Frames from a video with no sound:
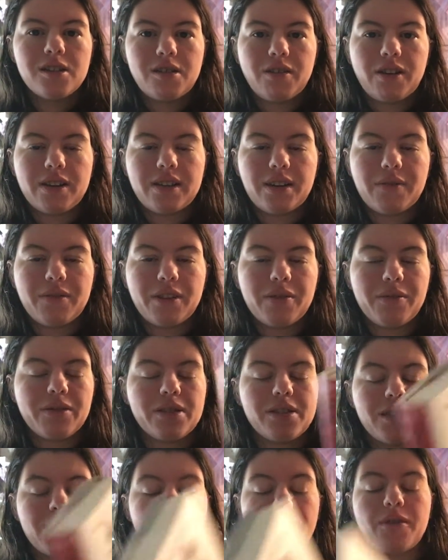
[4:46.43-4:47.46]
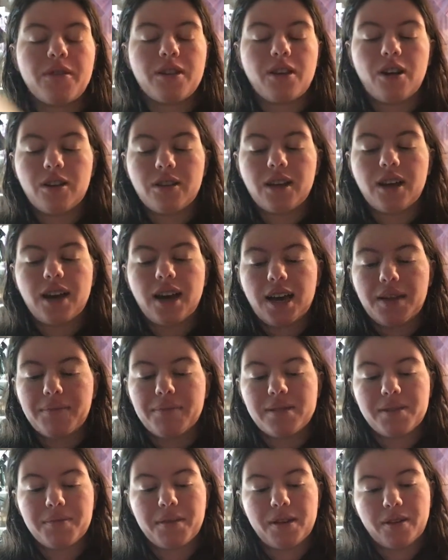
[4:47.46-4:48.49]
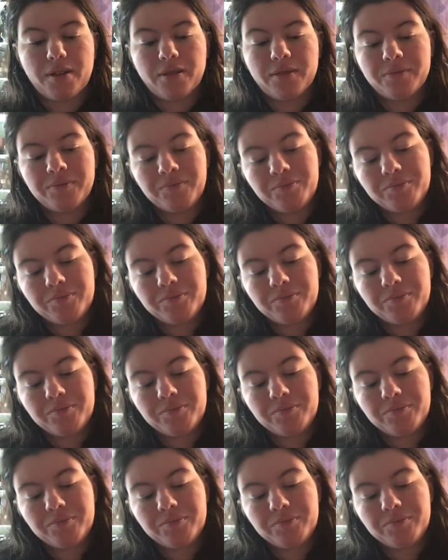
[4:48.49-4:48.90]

So I definitely want to see what all the hype is about,